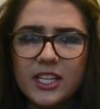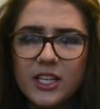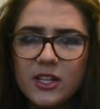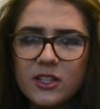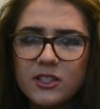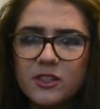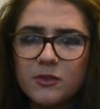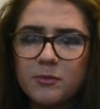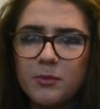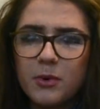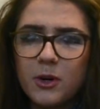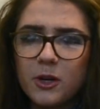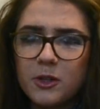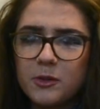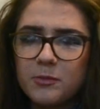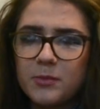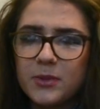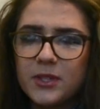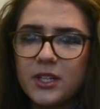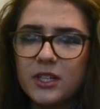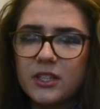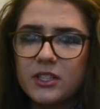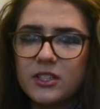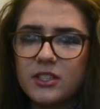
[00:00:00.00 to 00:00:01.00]
the use of
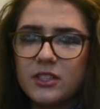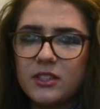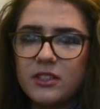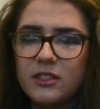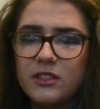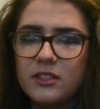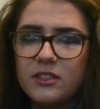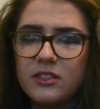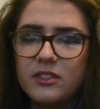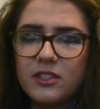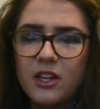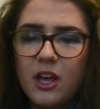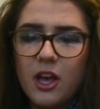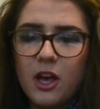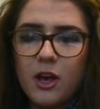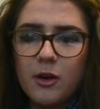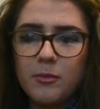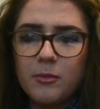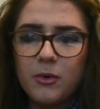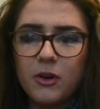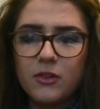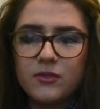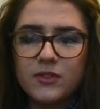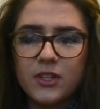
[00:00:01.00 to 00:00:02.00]
post-productions
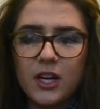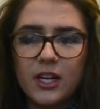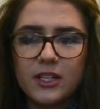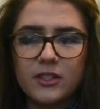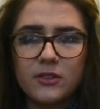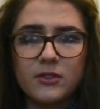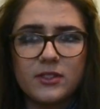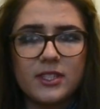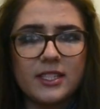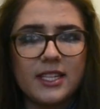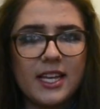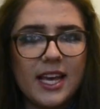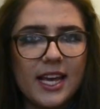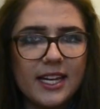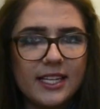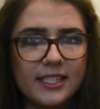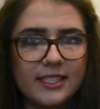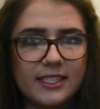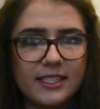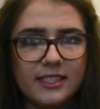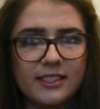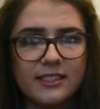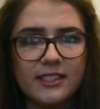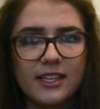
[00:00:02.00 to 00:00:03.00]
of titles and
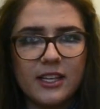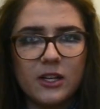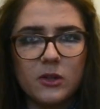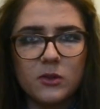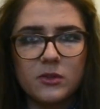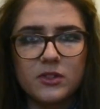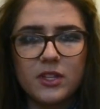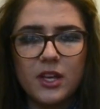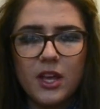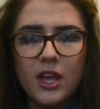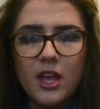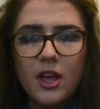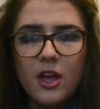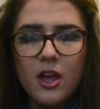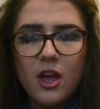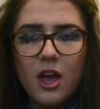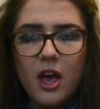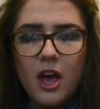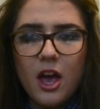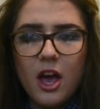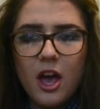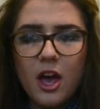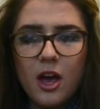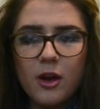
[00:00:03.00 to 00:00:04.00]
editing skills
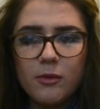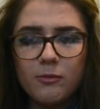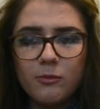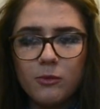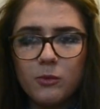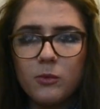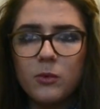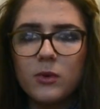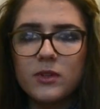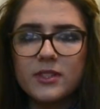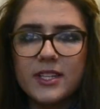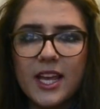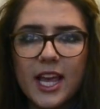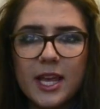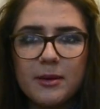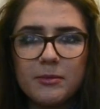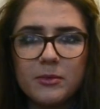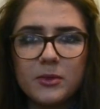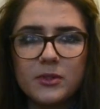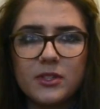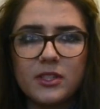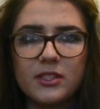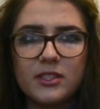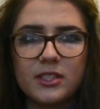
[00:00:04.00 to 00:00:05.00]
was
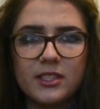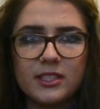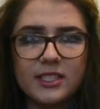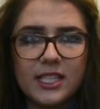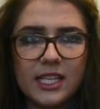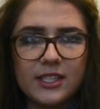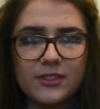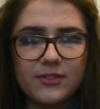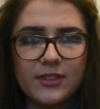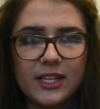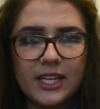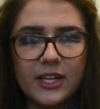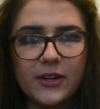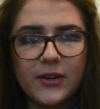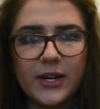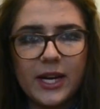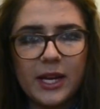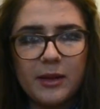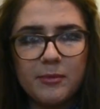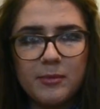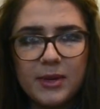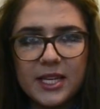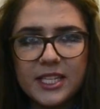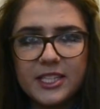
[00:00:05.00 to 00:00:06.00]
able to successfully
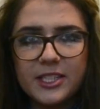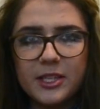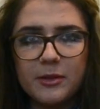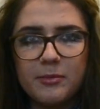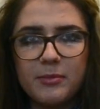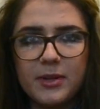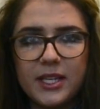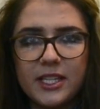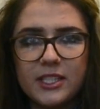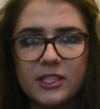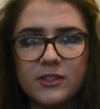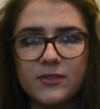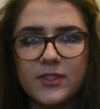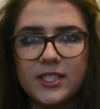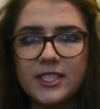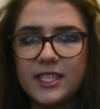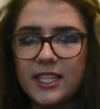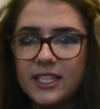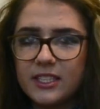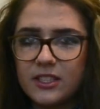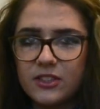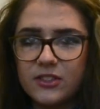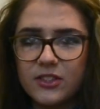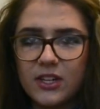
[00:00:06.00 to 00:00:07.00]
create a media piece of a
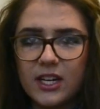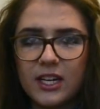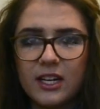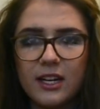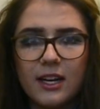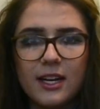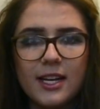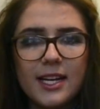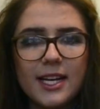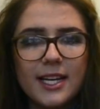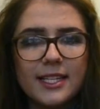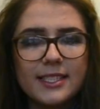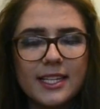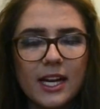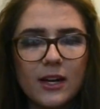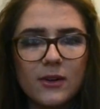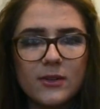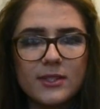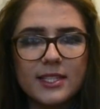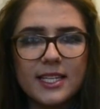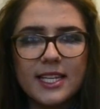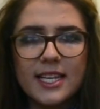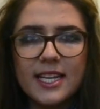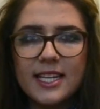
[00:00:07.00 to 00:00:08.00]
teaser trailer
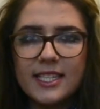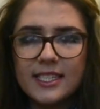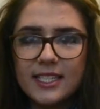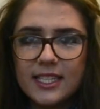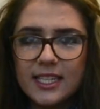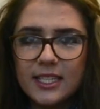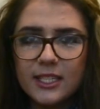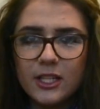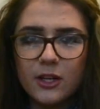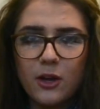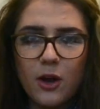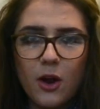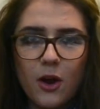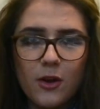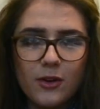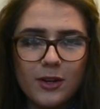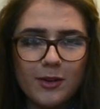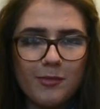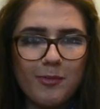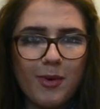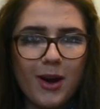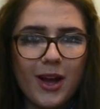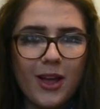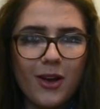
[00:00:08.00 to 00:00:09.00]
that was easily
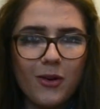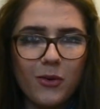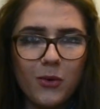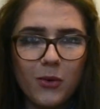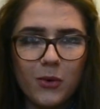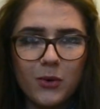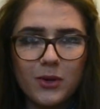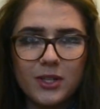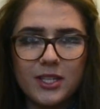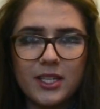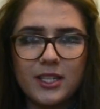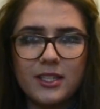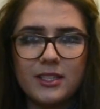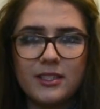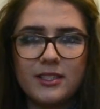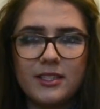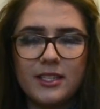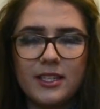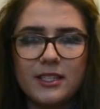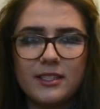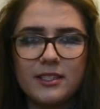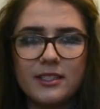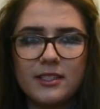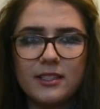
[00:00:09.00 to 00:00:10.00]
decoded by our
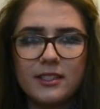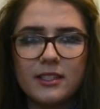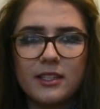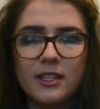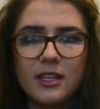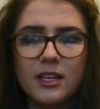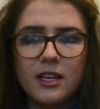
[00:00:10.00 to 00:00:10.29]
audiences.